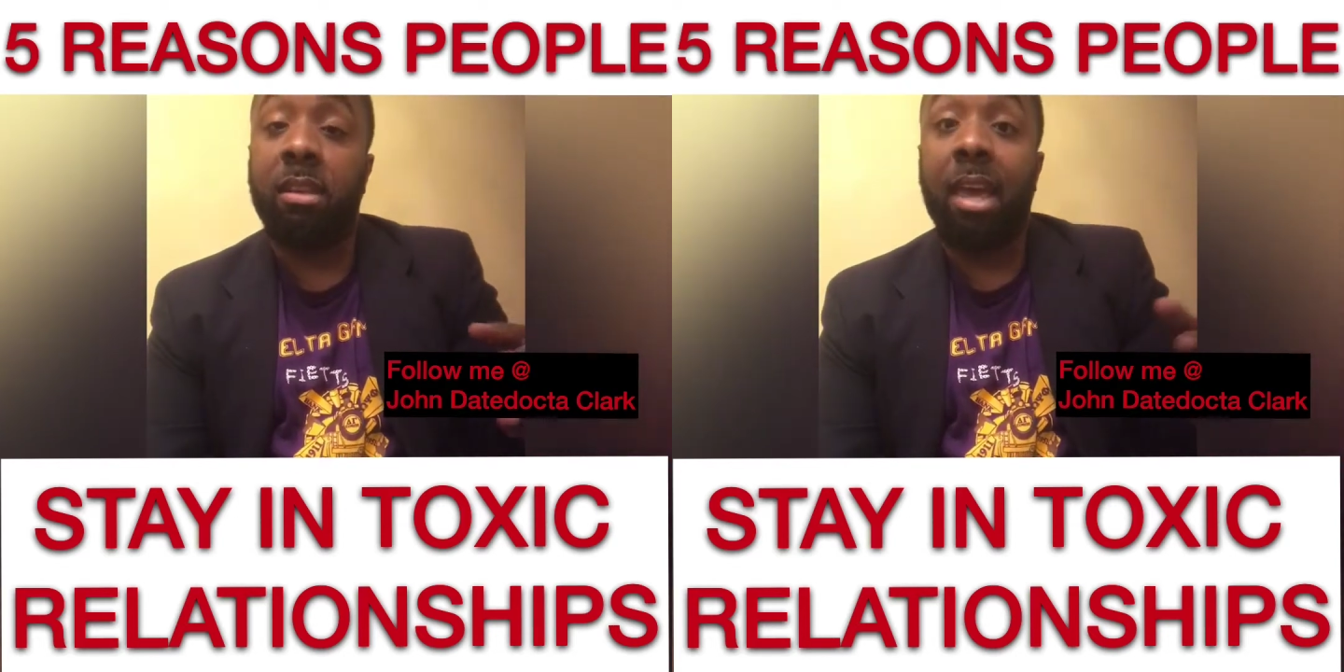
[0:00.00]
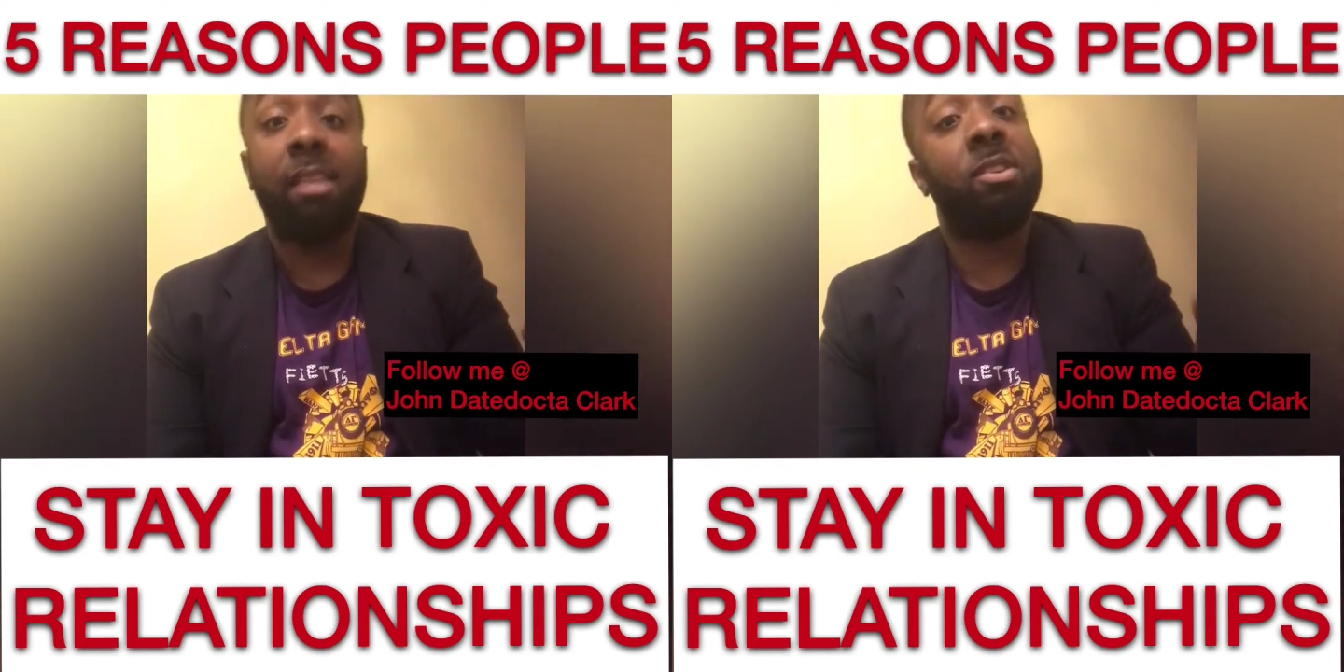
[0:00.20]

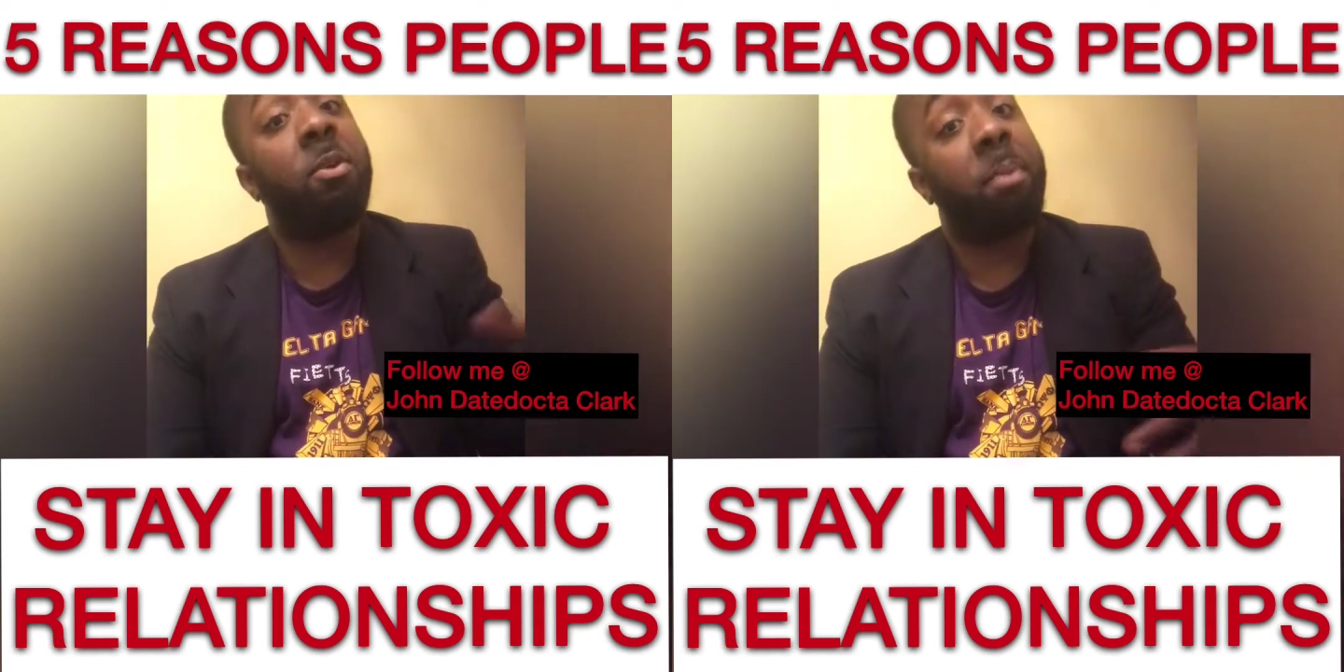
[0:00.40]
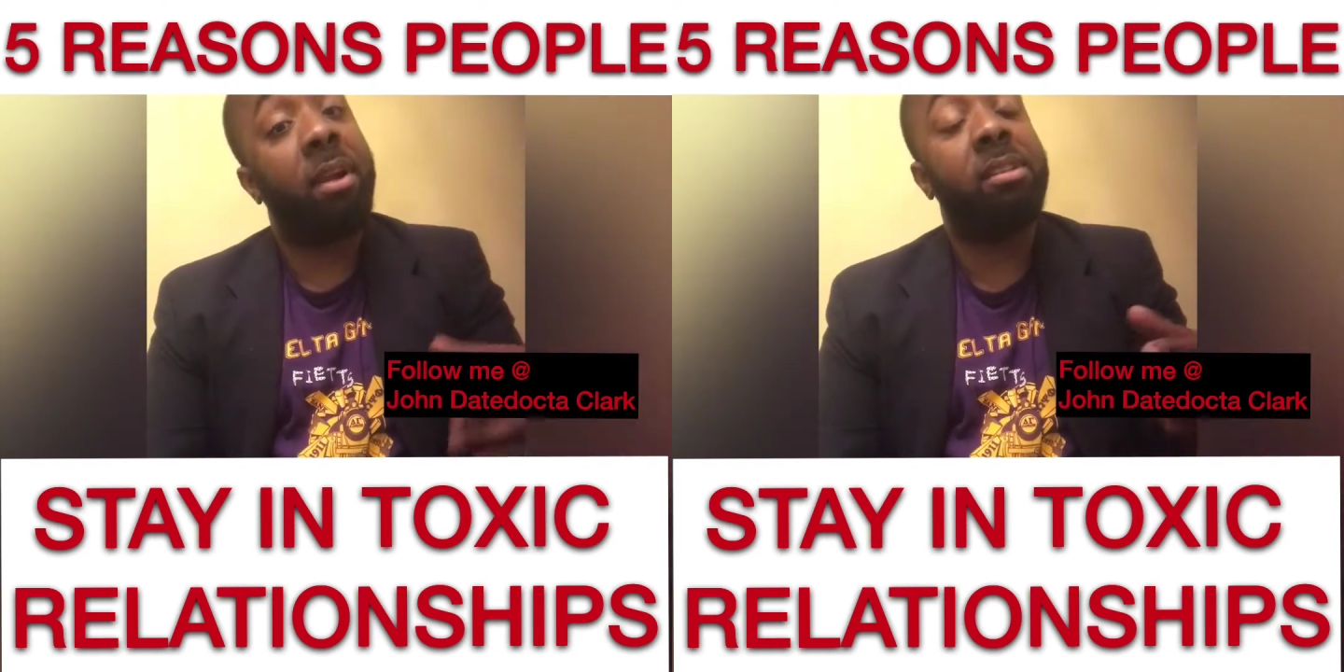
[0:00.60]
as
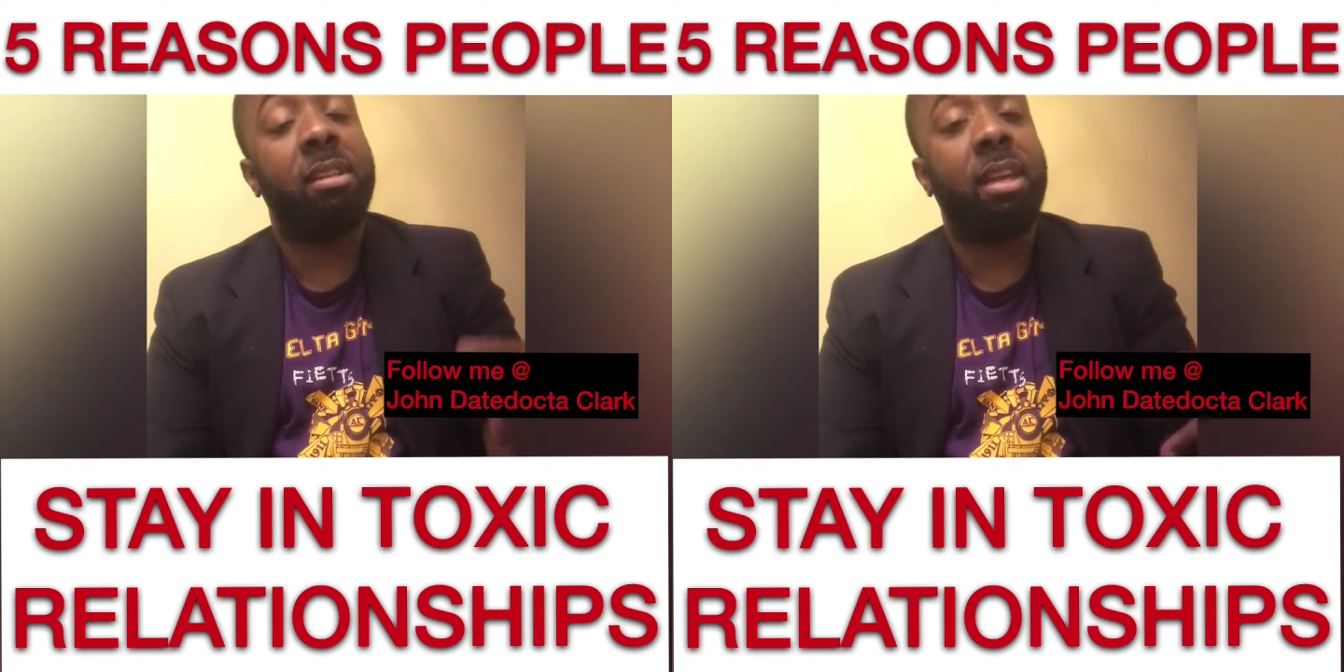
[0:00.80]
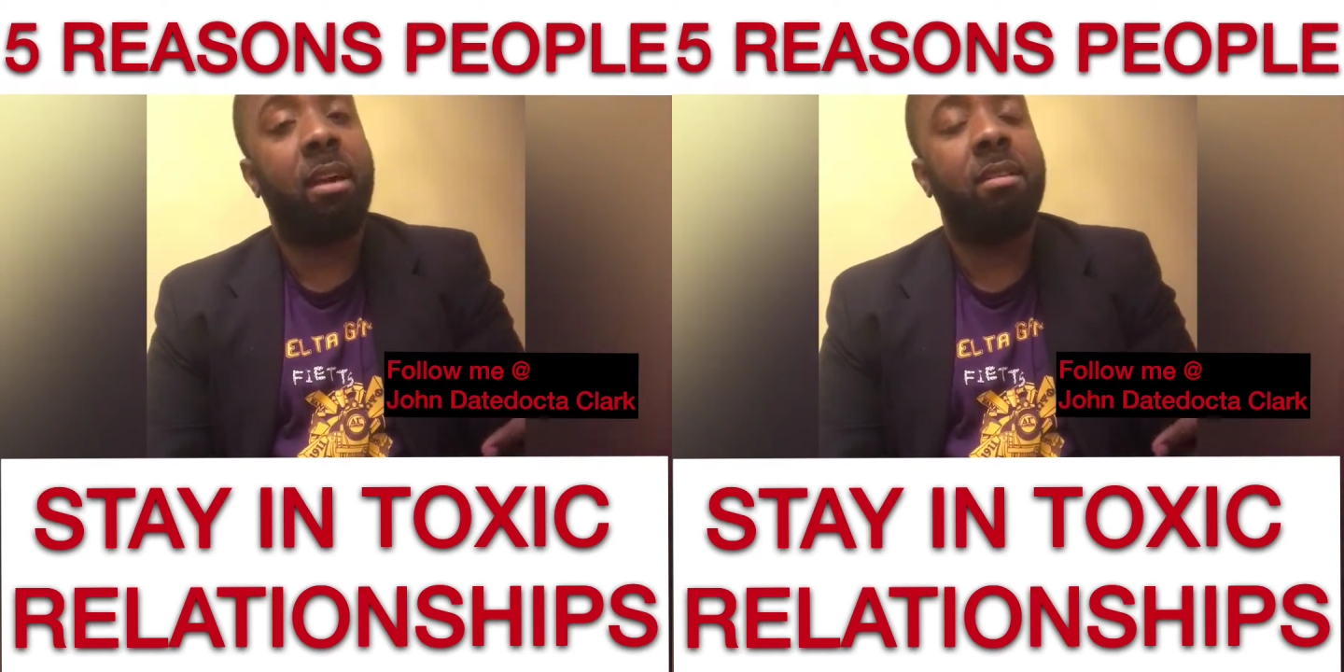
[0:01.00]
co-parenting
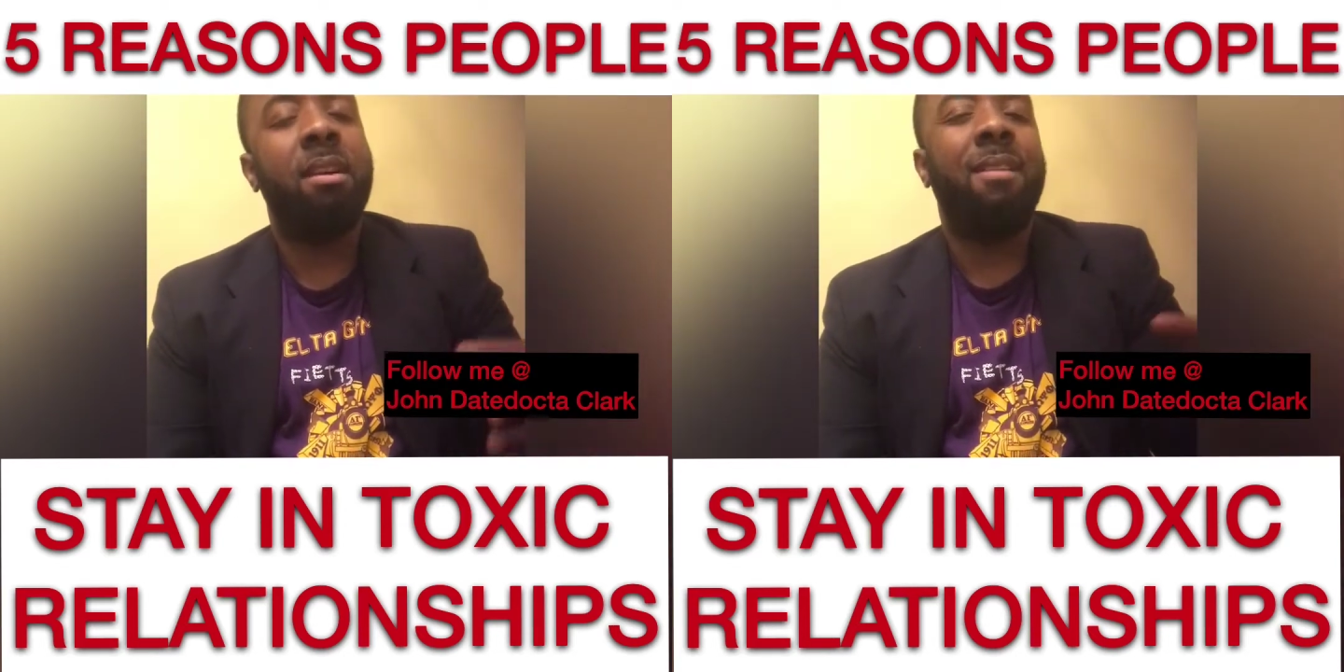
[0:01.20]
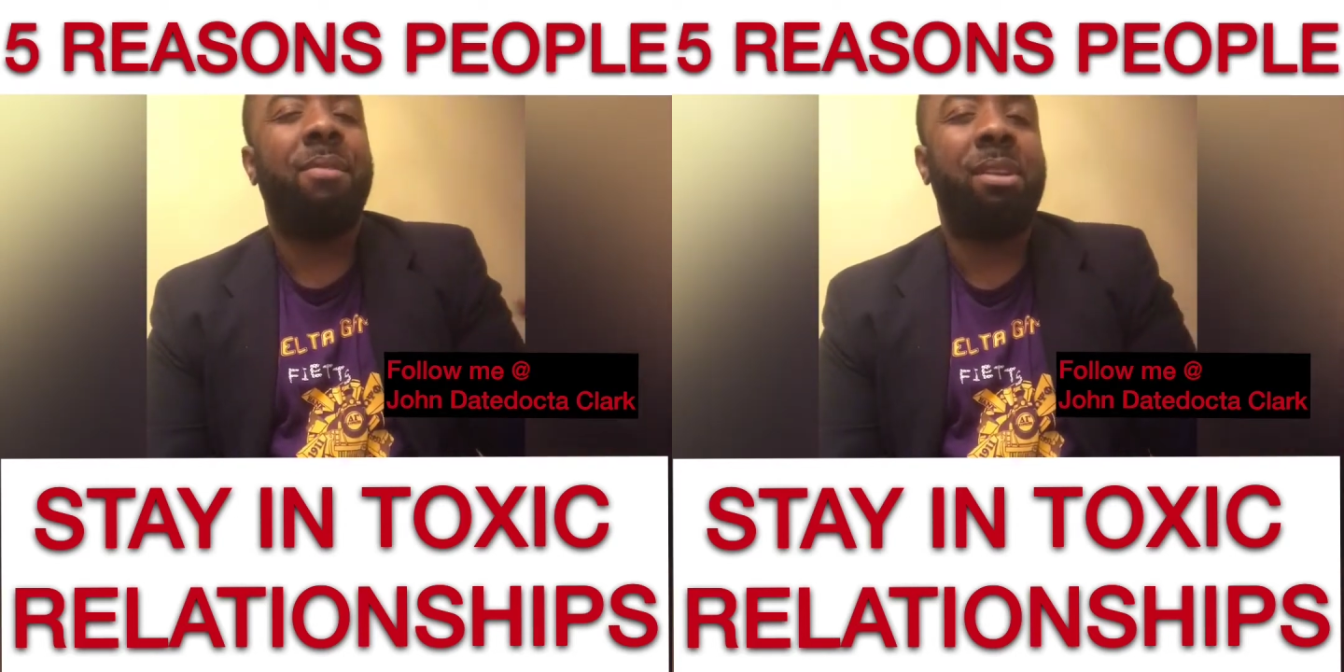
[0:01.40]
now
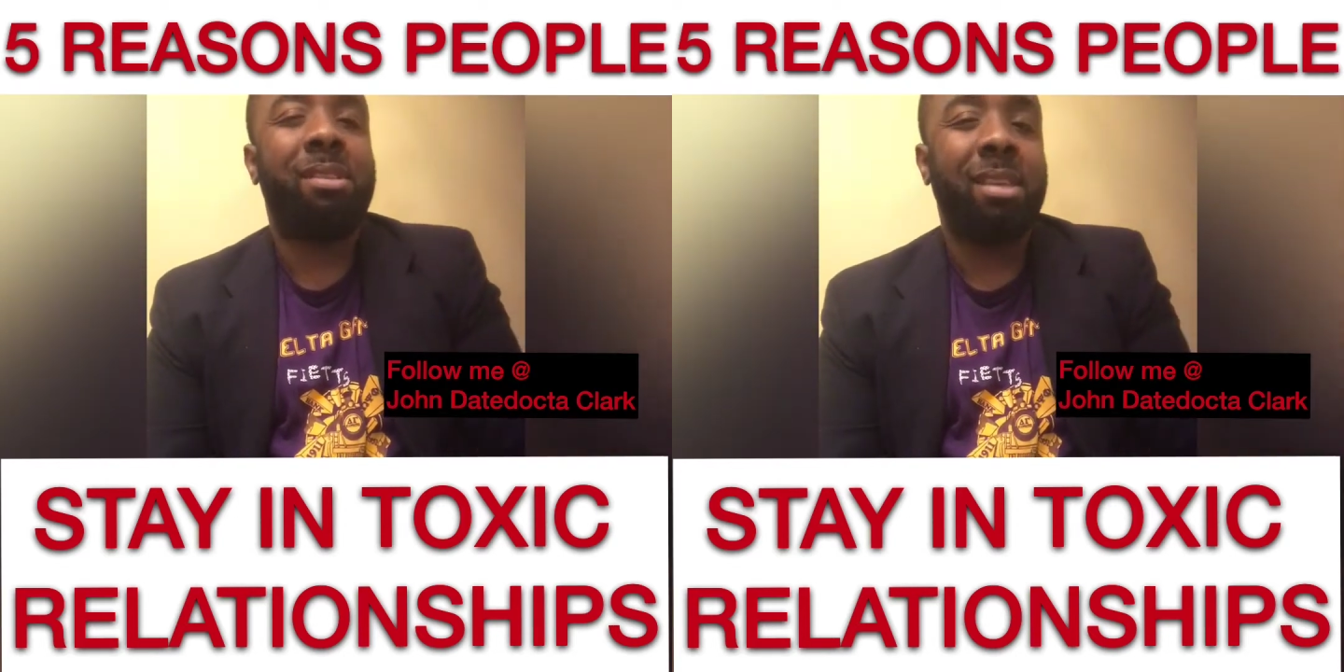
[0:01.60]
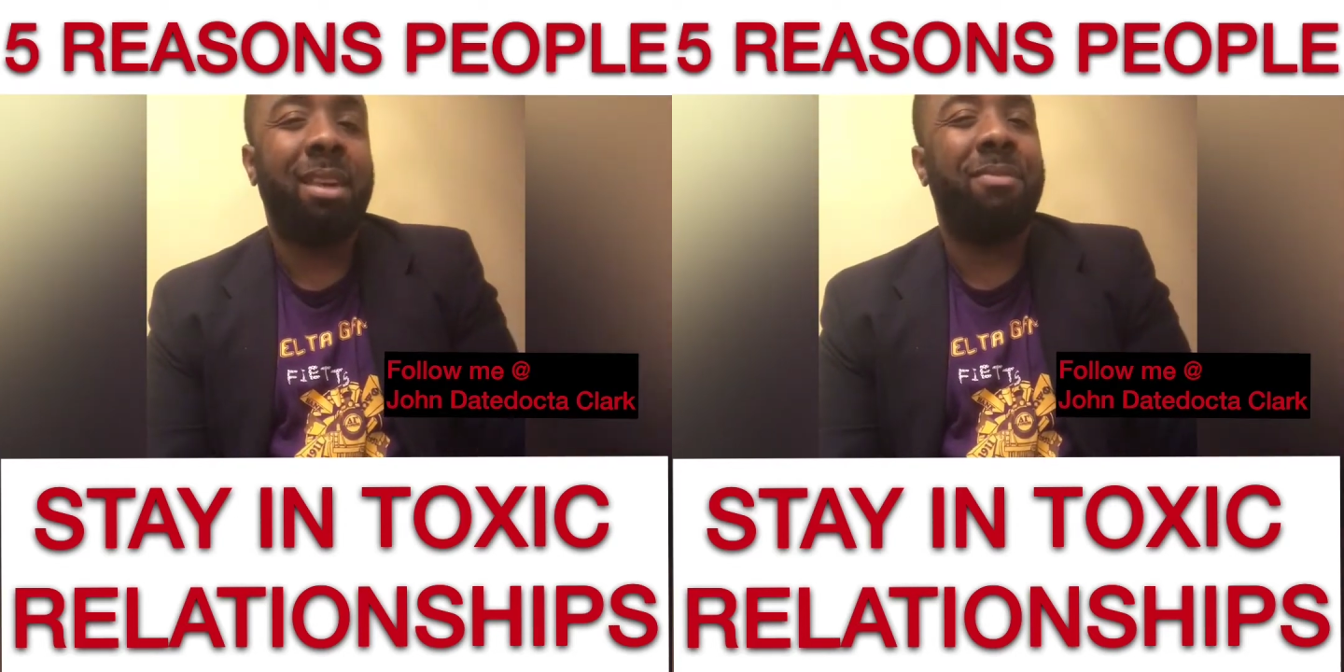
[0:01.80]
for the
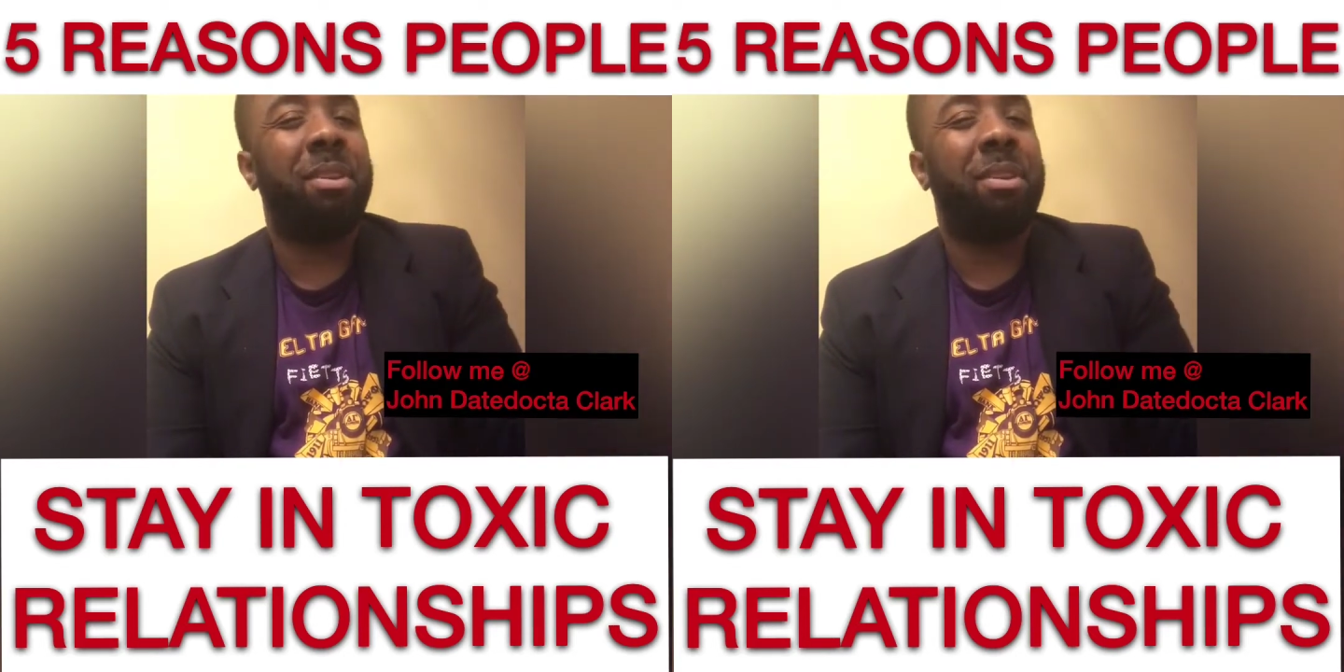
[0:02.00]
sake,